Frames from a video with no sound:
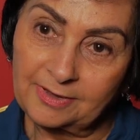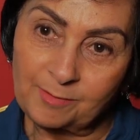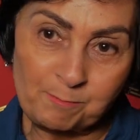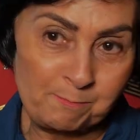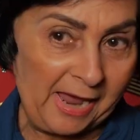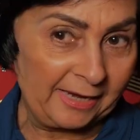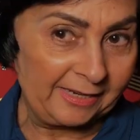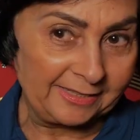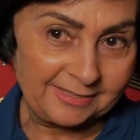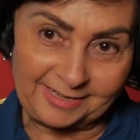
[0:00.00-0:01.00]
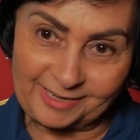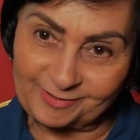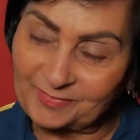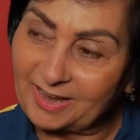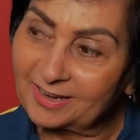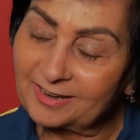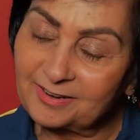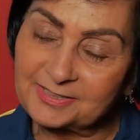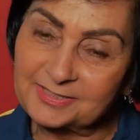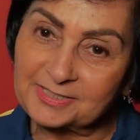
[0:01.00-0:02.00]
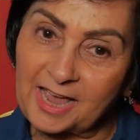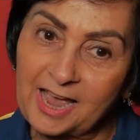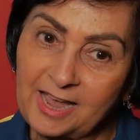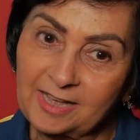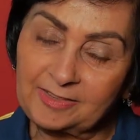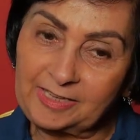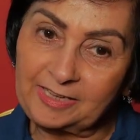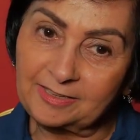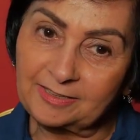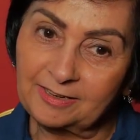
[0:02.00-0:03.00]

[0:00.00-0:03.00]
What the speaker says: Many a time, because I think